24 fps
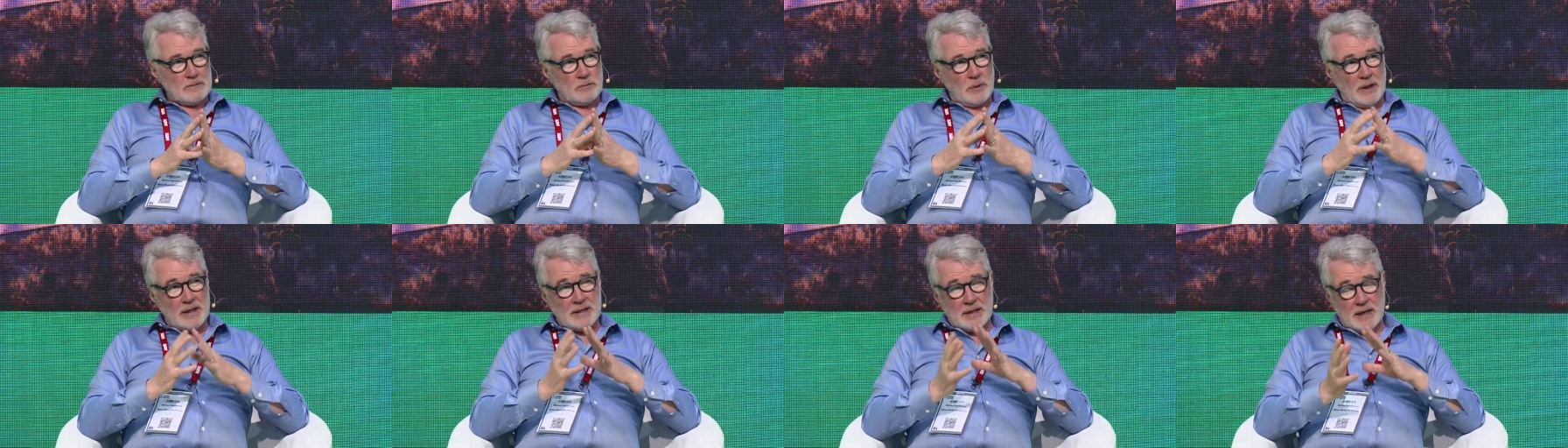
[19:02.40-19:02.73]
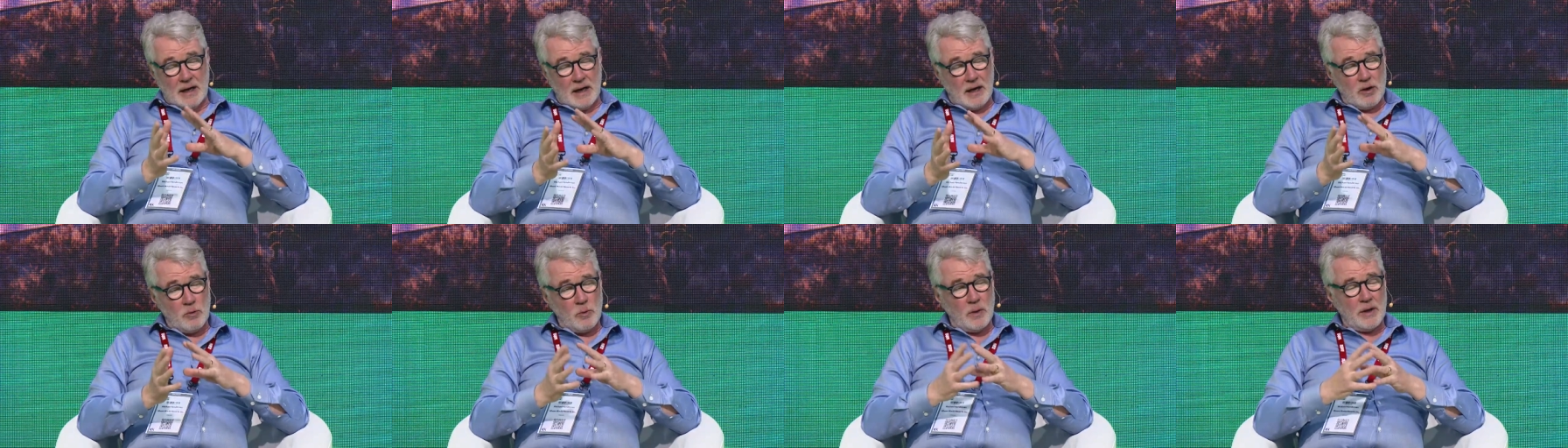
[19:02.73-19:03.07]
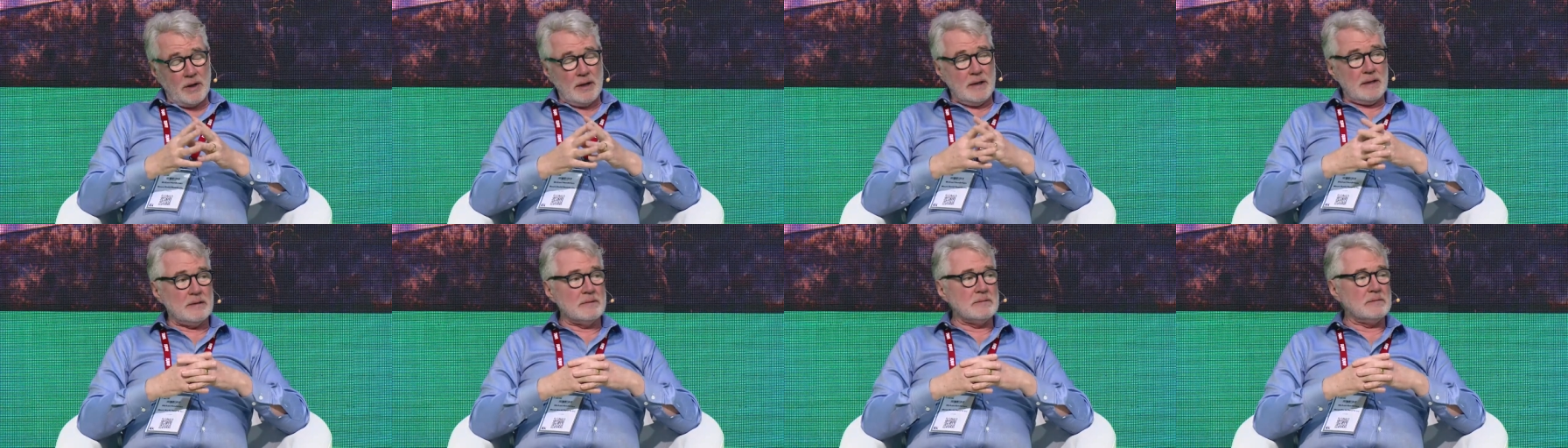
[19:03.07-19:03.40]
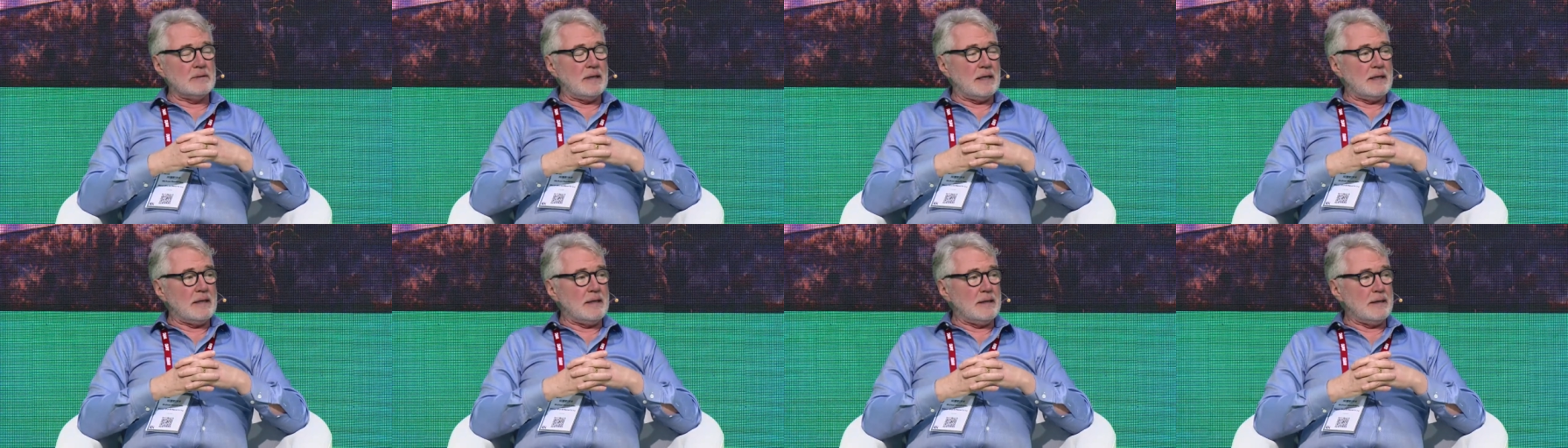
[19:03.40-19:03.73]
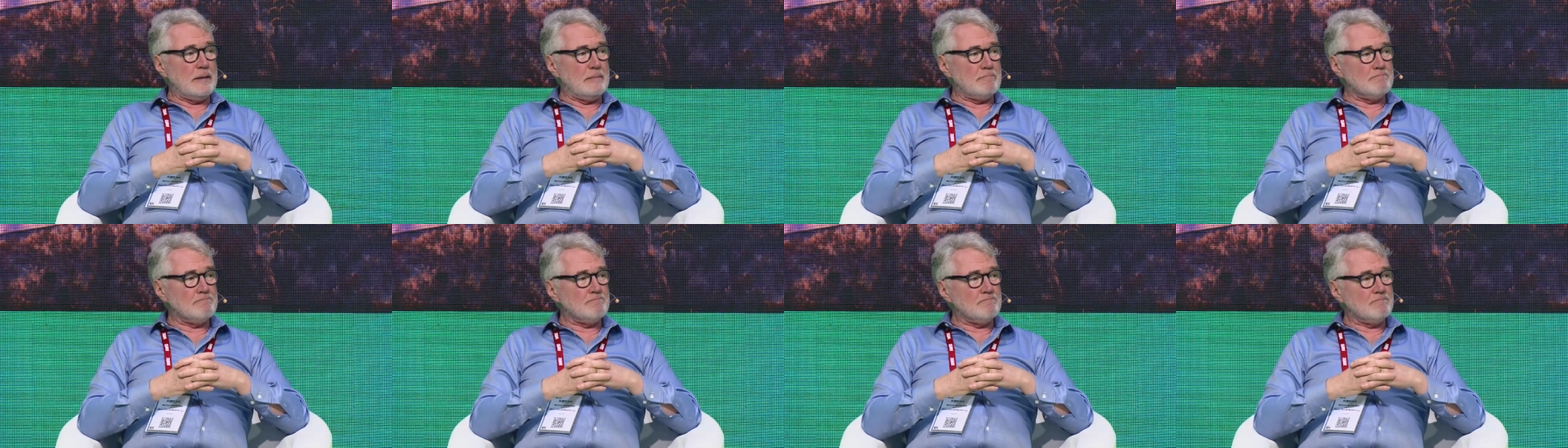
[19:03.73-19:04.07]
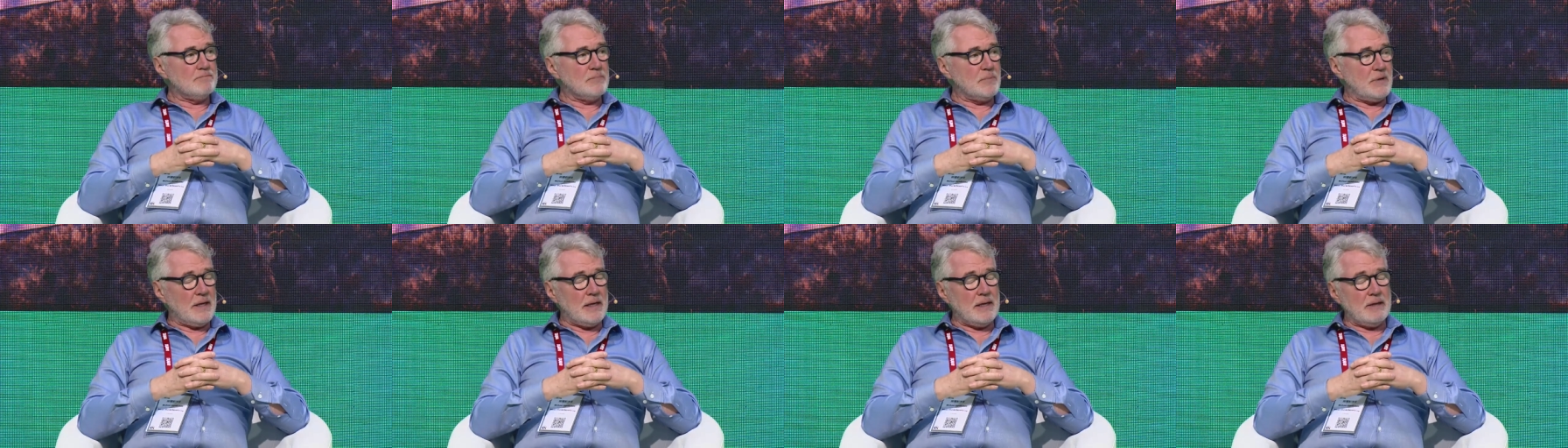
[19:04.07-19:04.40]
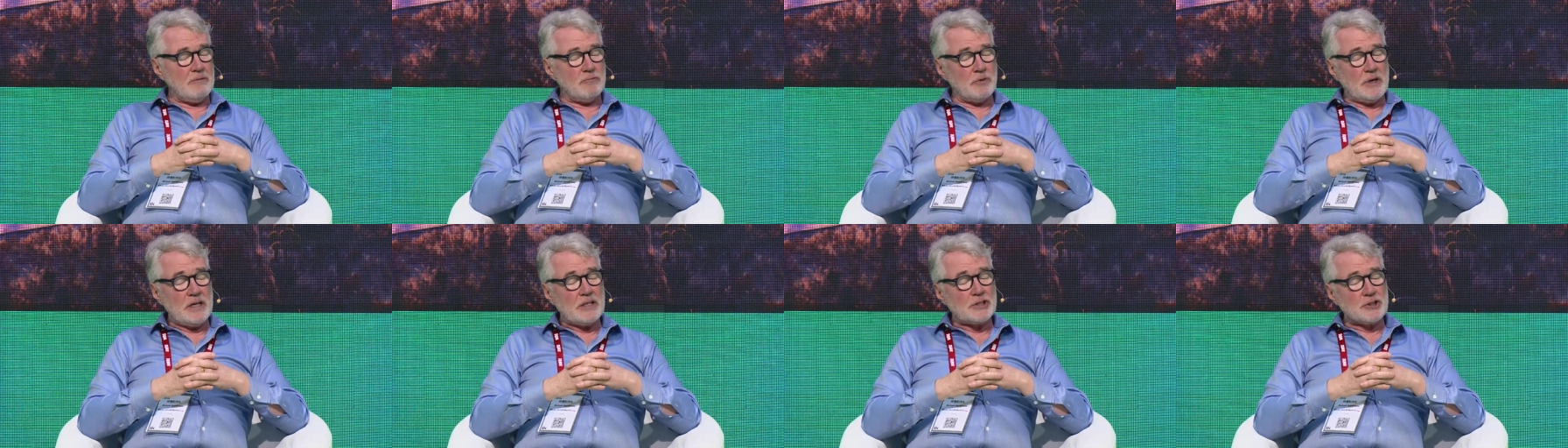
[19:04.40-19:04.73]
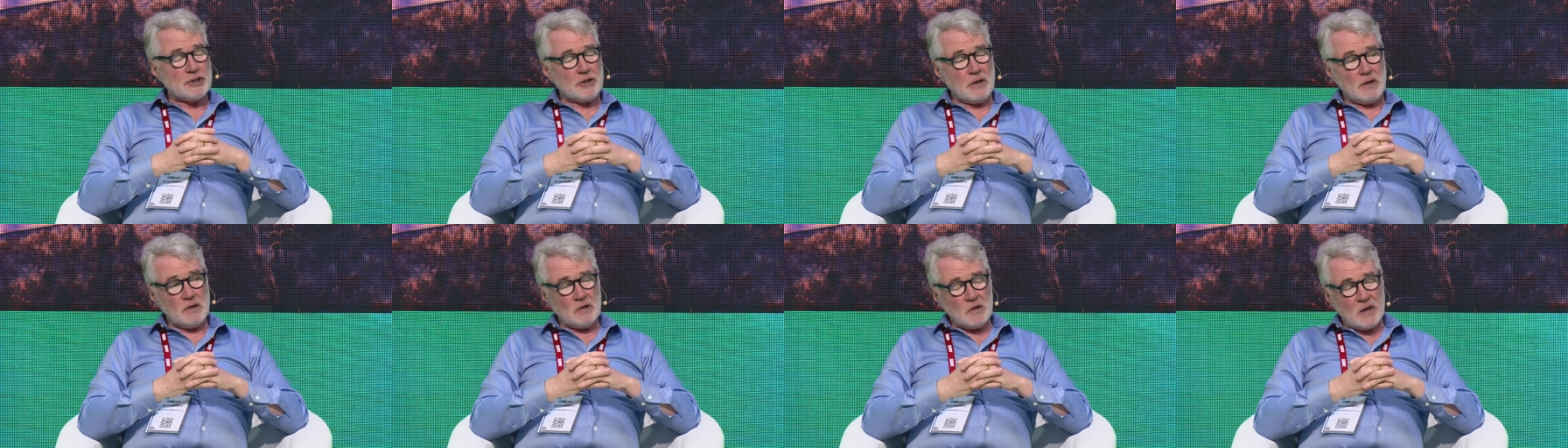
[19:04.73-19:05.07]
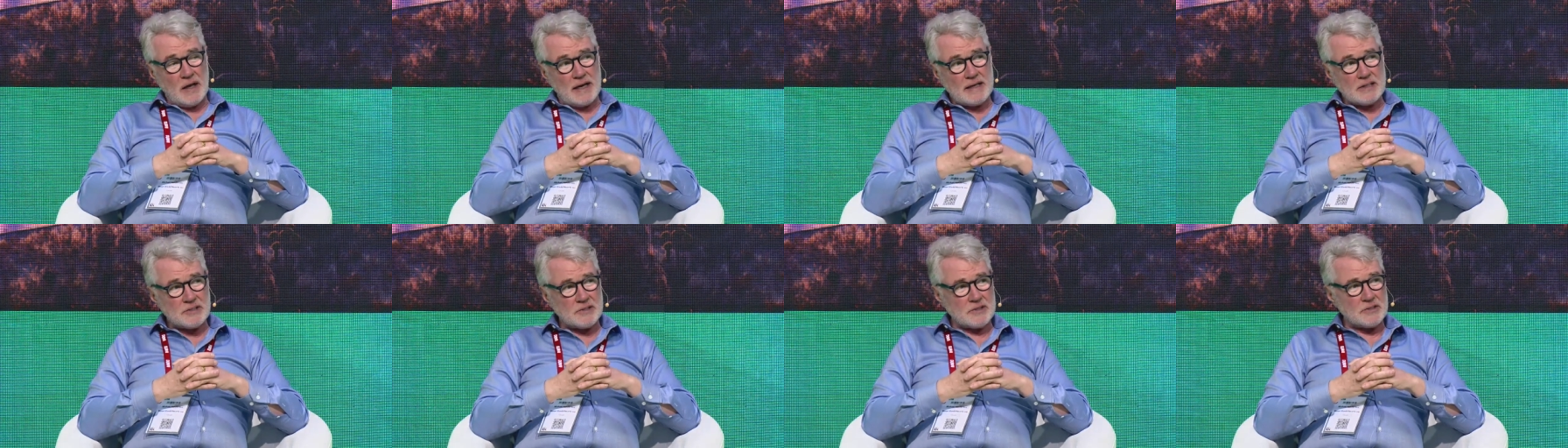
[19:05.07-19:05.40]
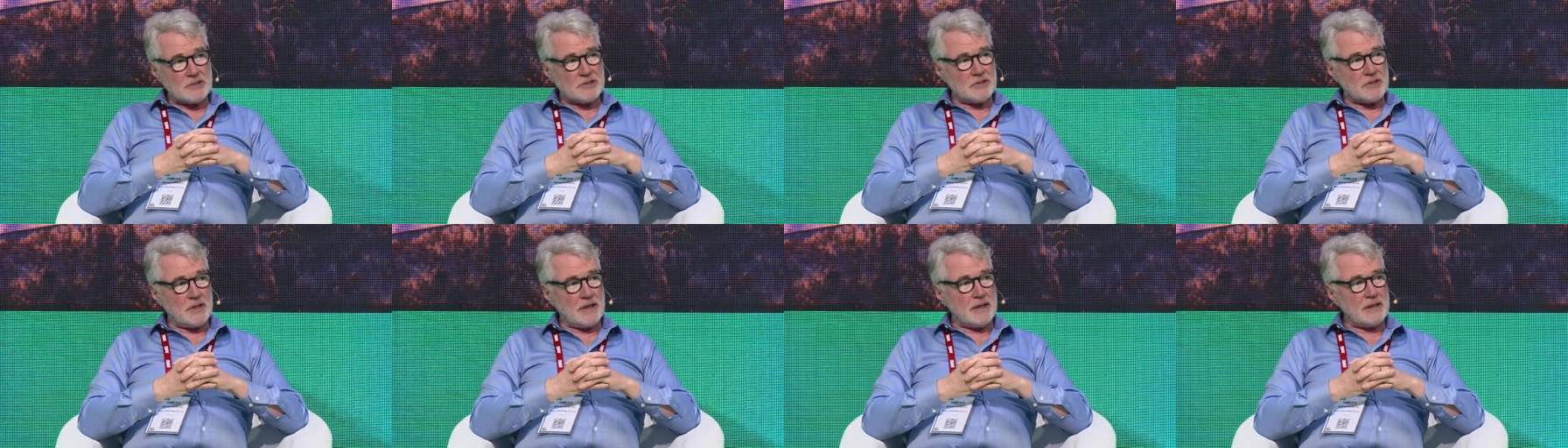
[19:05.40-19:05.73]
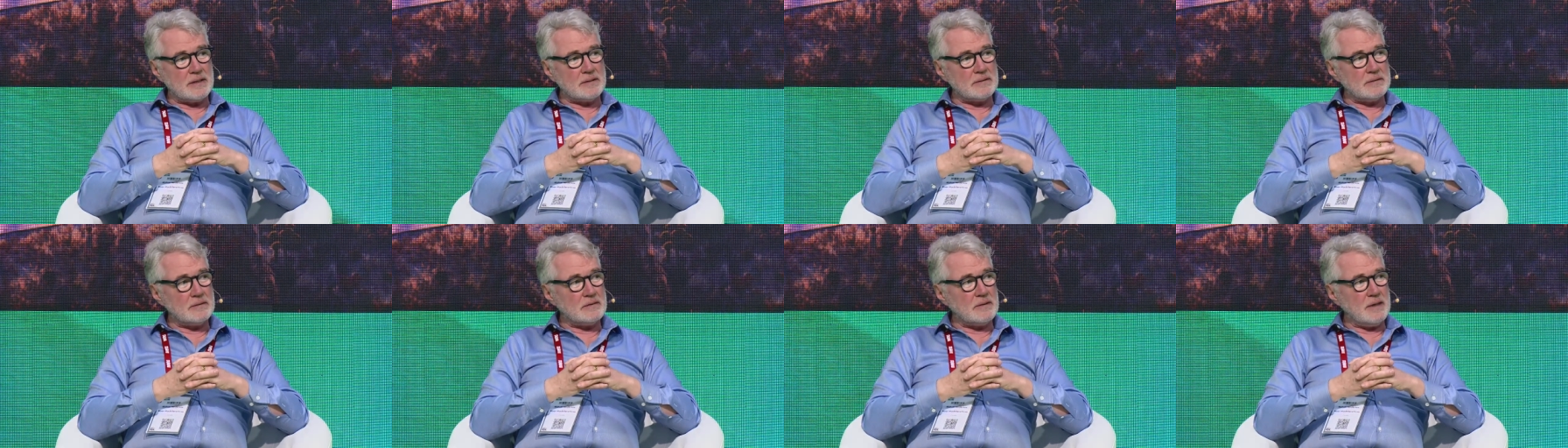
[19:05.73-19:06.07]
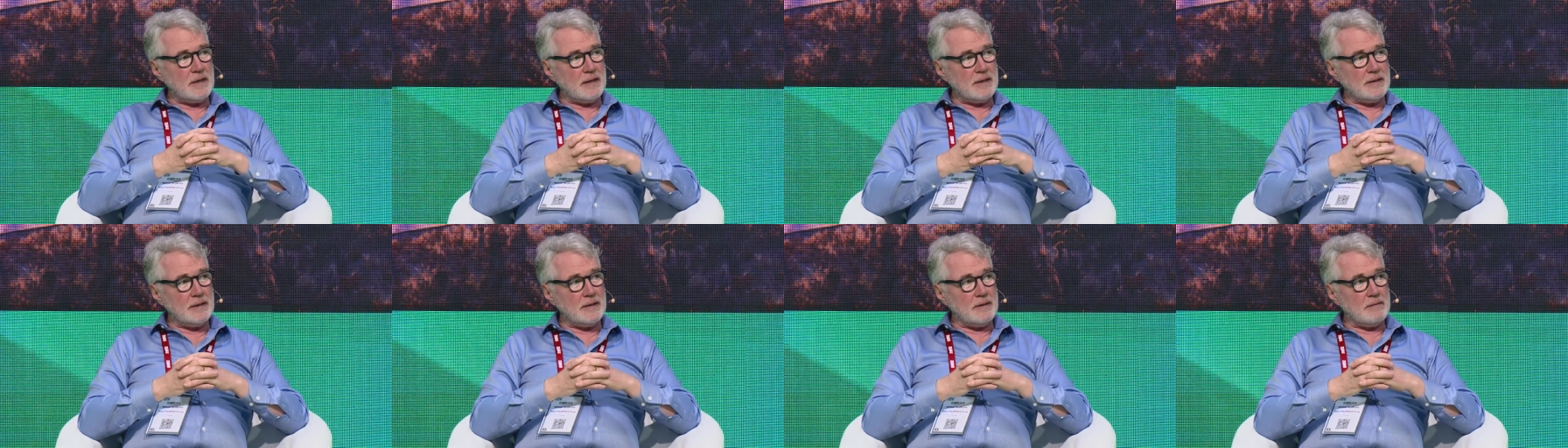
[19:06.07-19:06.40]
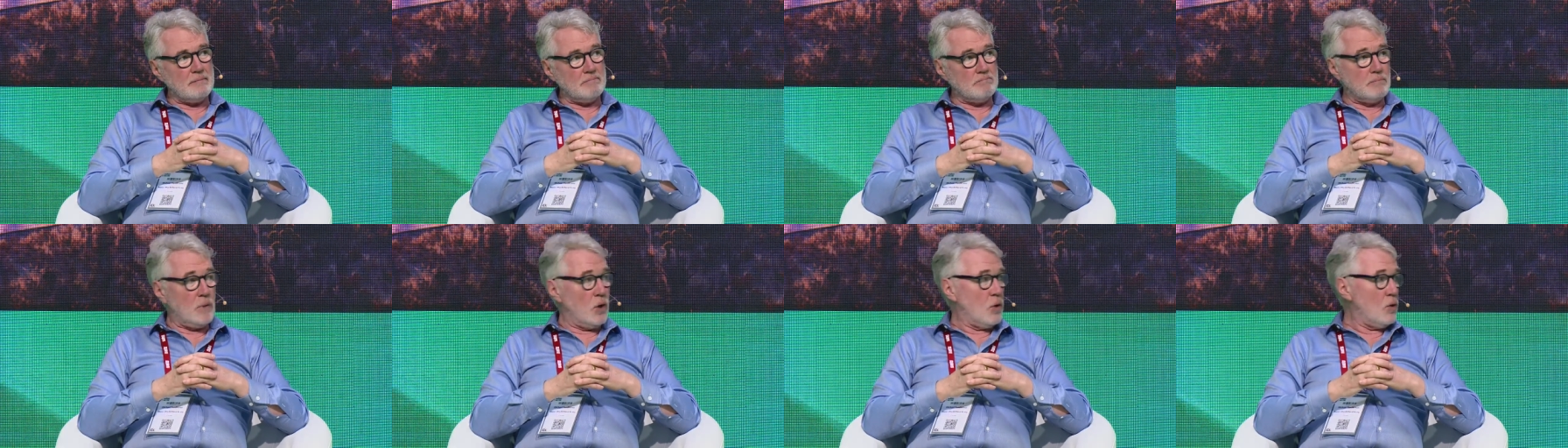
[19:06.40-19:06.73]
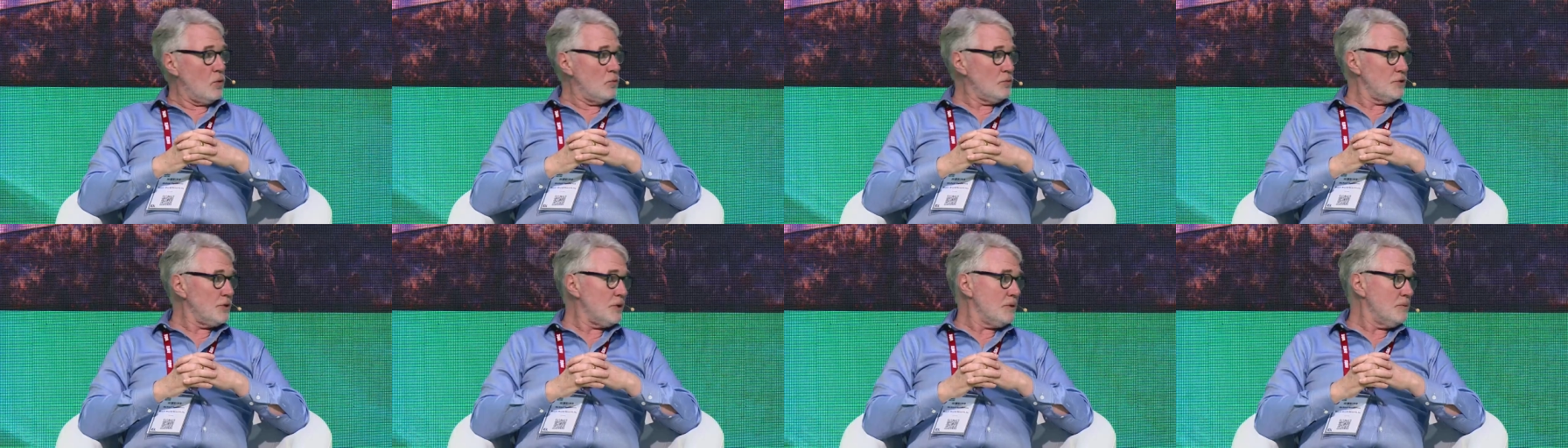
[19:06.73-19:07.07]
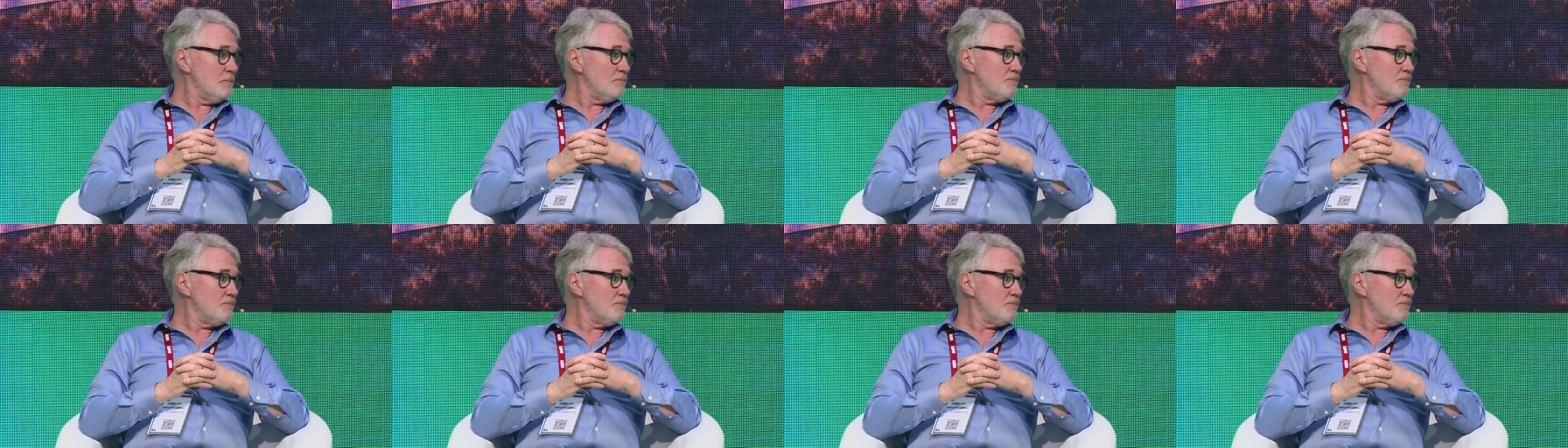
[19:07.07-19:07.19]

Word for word: Right now, we're in um, the regional licensing uh, mode.